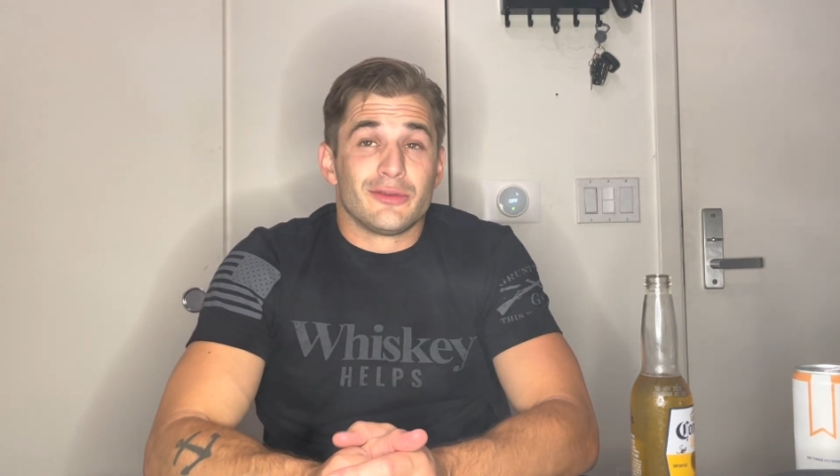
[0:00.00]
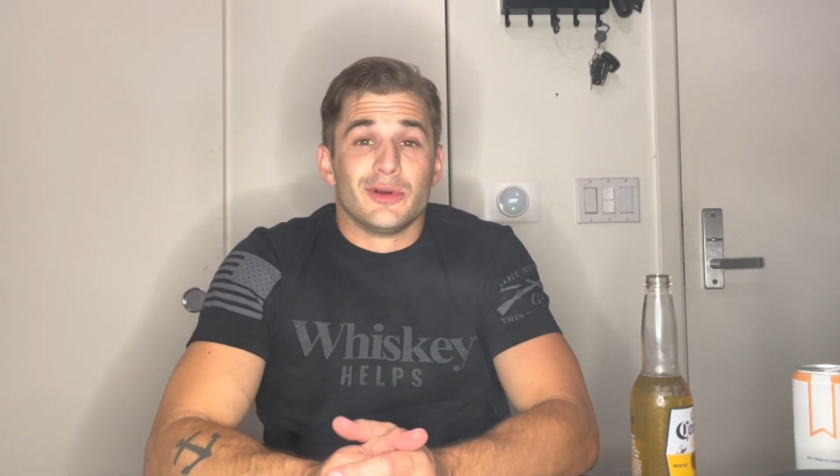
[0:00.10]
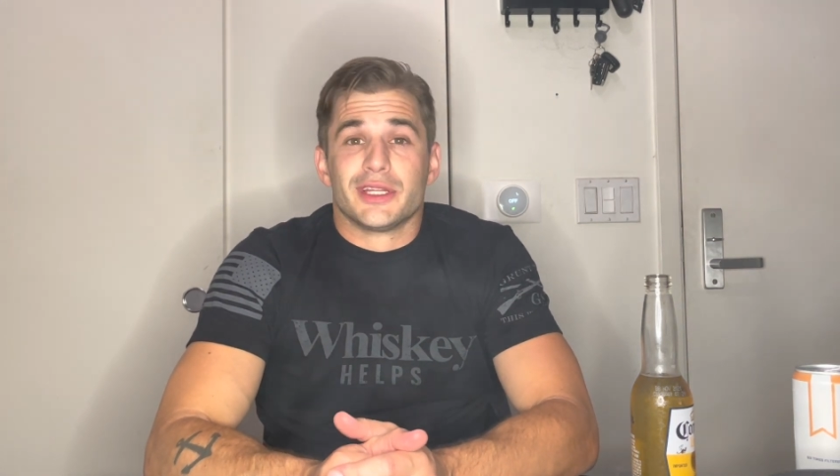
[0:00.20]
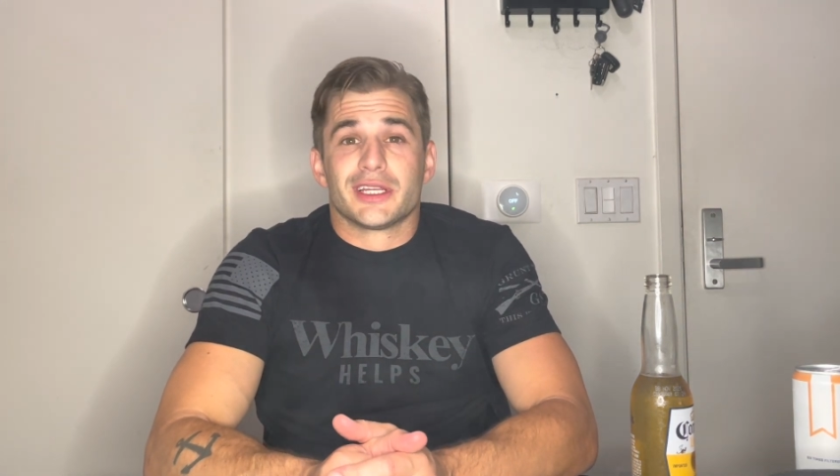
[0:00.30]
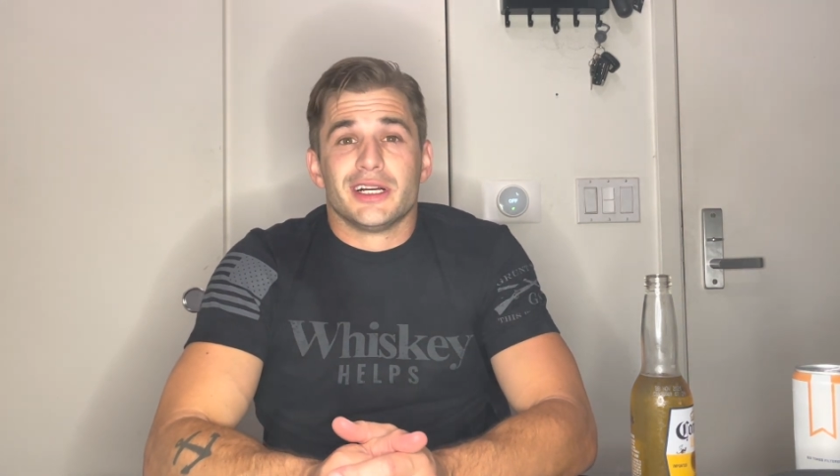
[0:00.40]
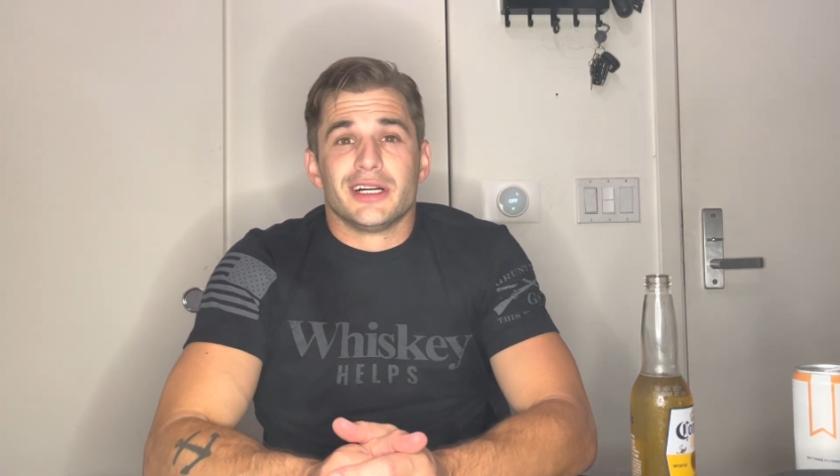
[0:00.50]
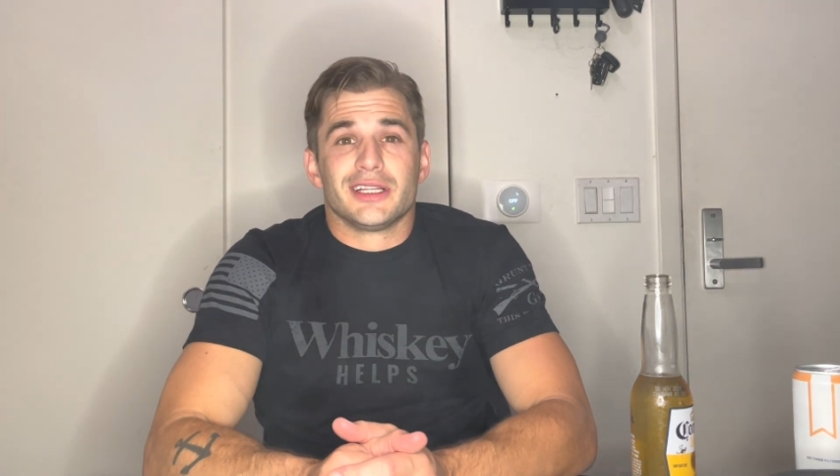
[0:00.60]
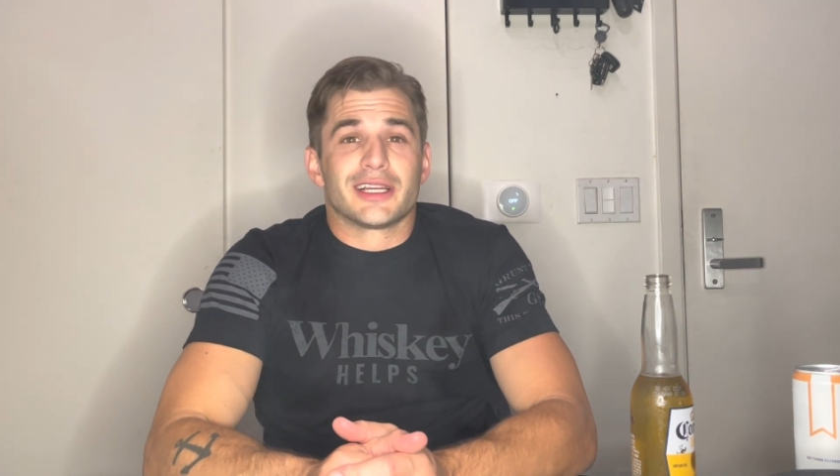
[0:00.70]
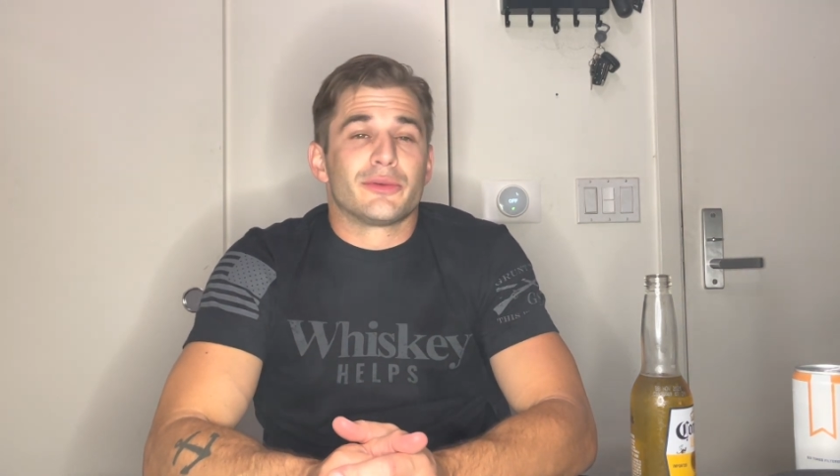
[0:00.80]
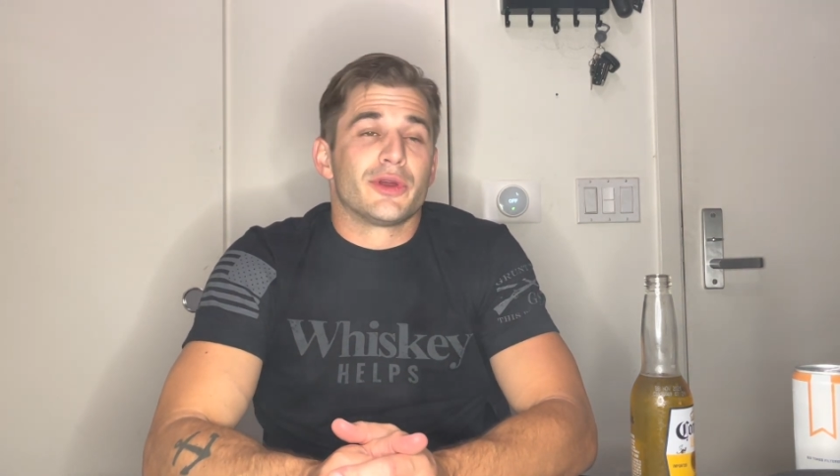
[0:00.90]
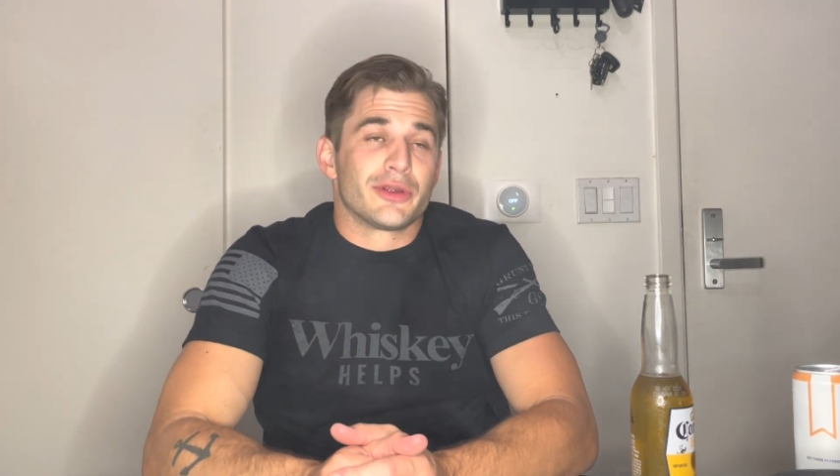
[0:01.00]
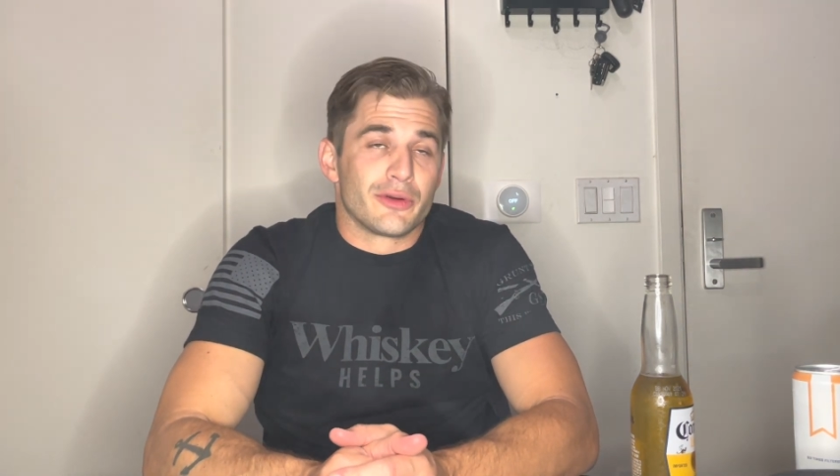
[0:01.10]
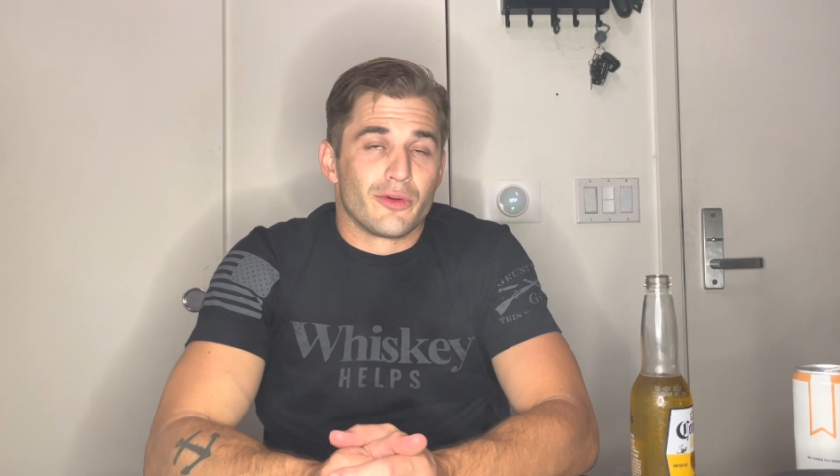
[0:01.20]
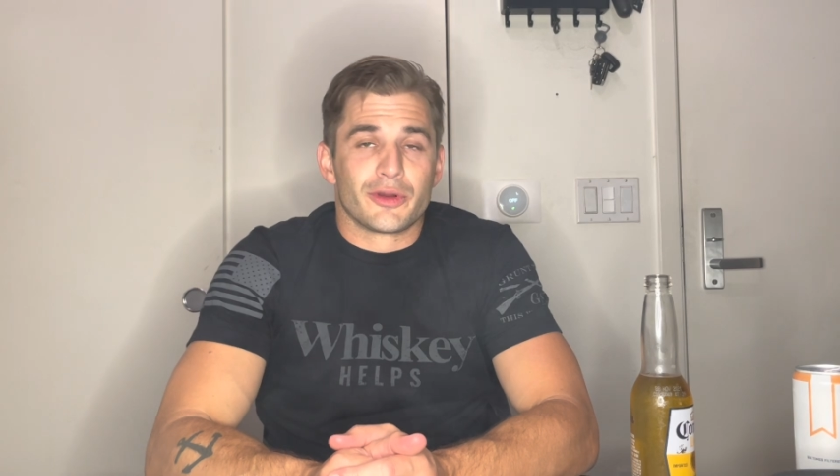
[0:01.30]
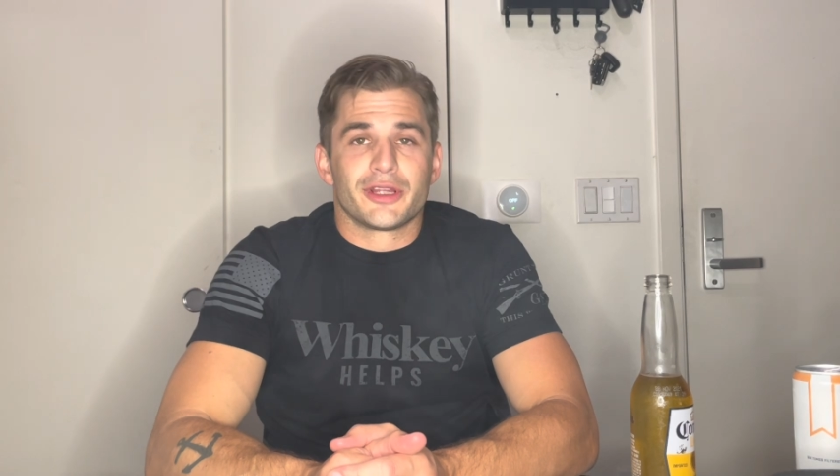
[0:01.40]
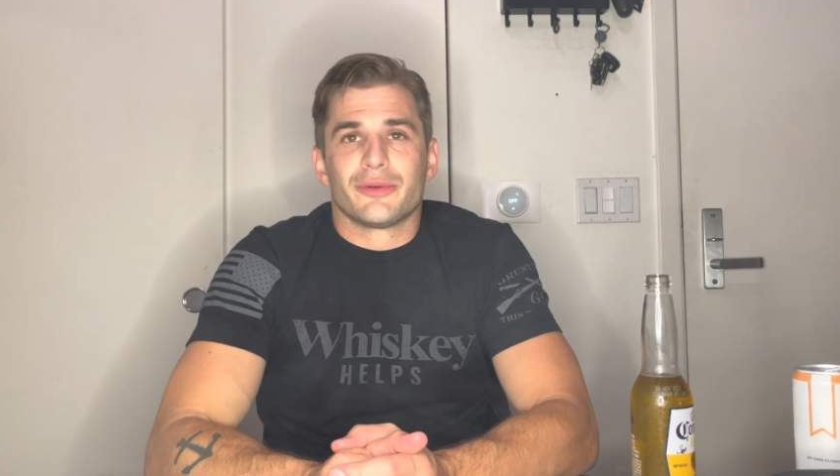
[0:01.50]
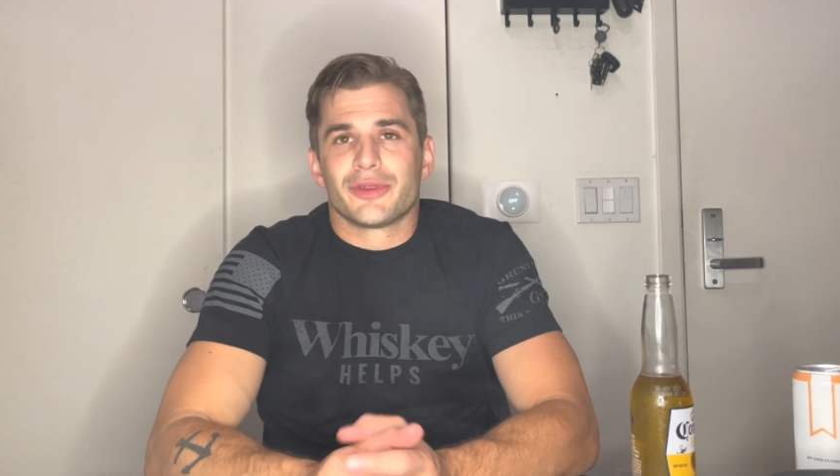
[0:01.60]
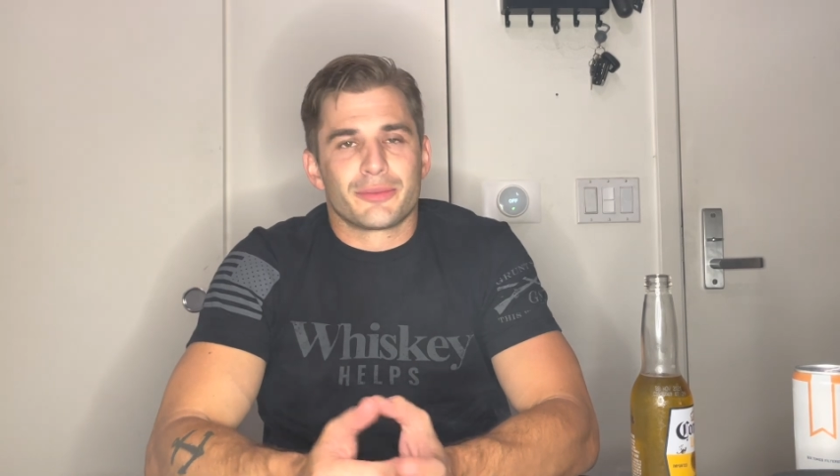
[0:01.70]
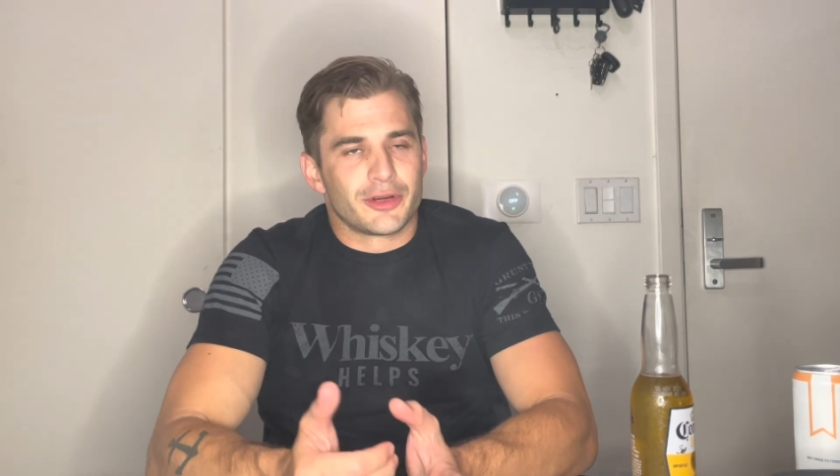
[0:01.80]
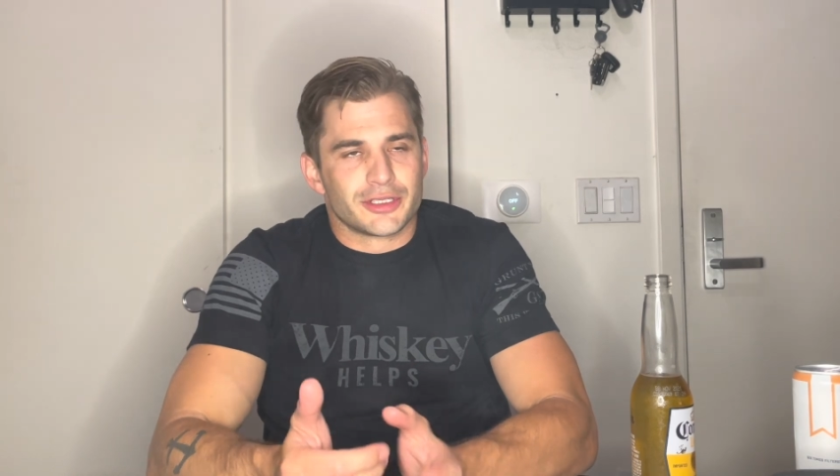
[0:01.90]
with whether you're horny or whether
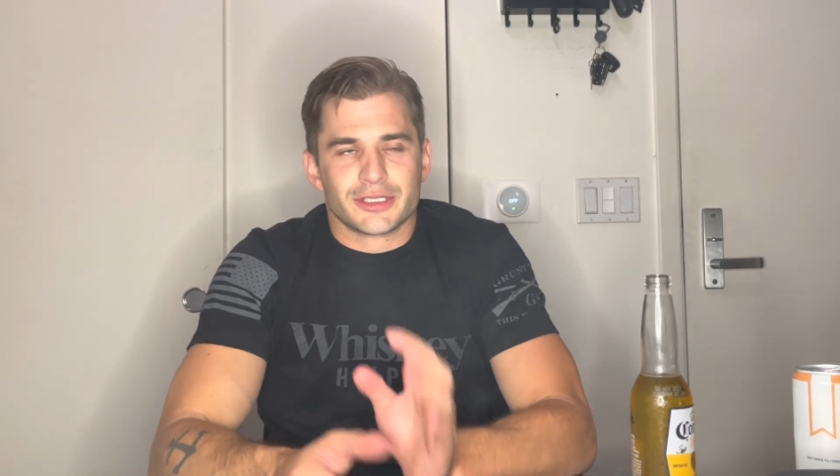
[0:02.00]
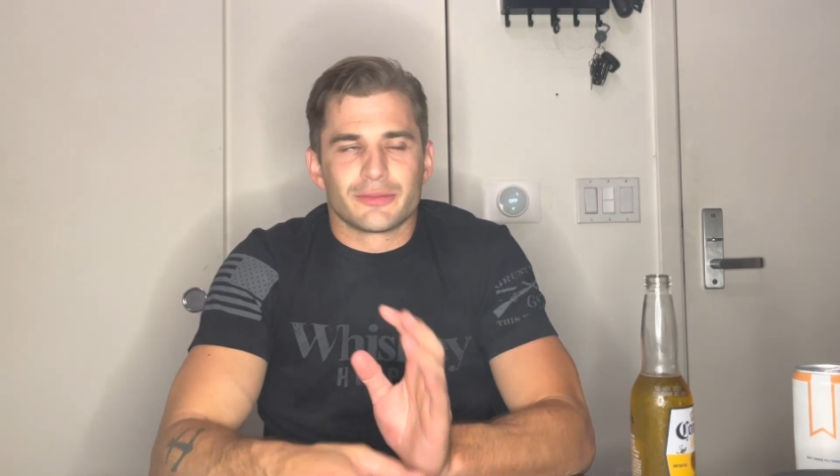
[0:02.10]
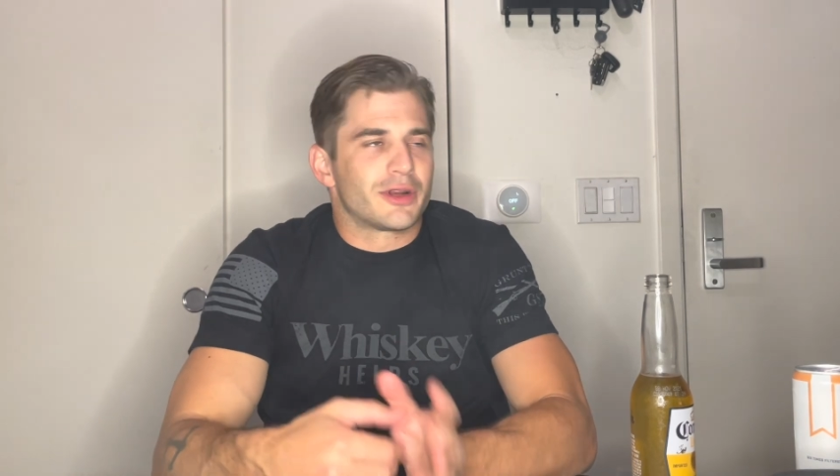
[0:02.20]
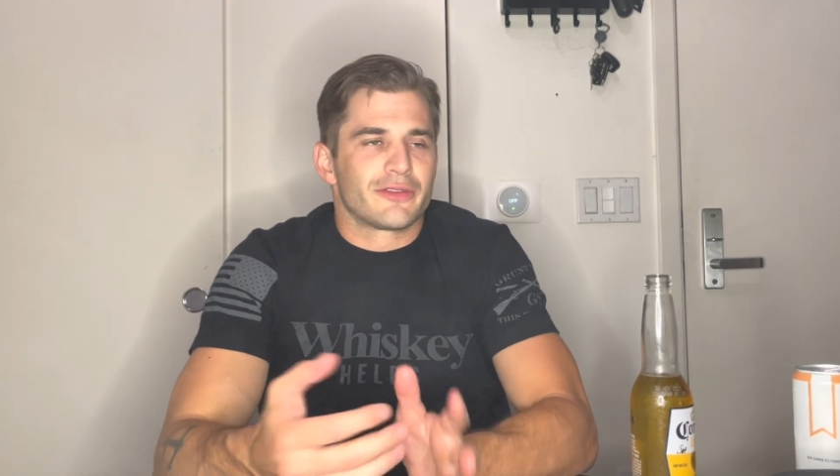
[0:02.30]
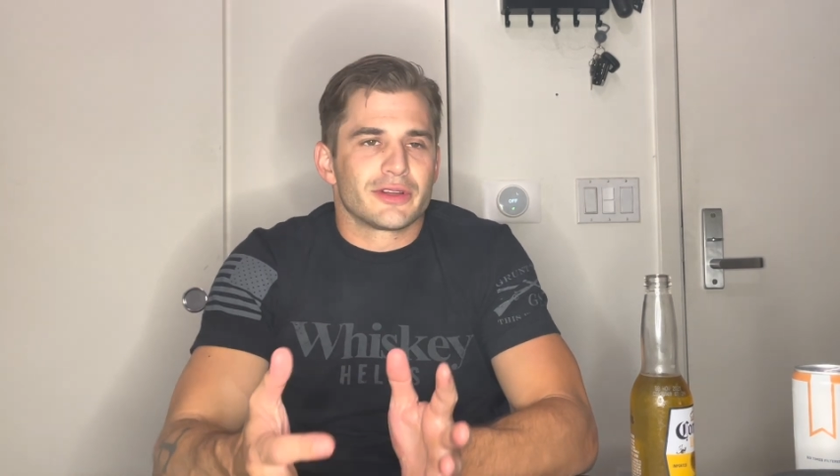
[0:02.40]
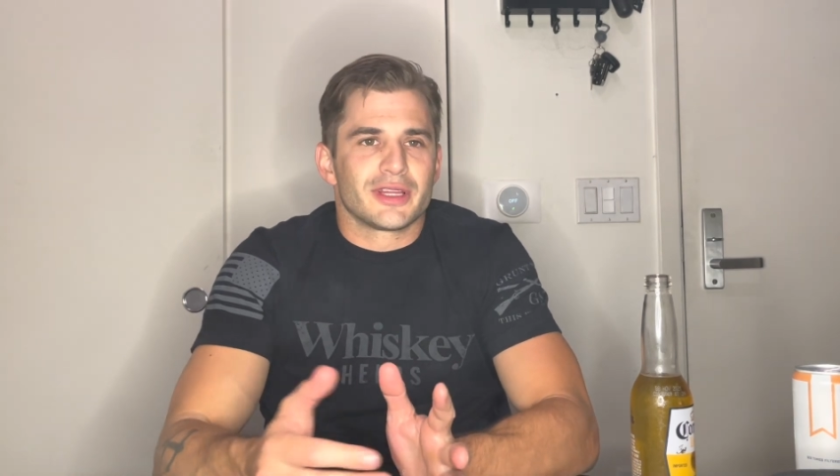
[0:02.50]
the person's whatever,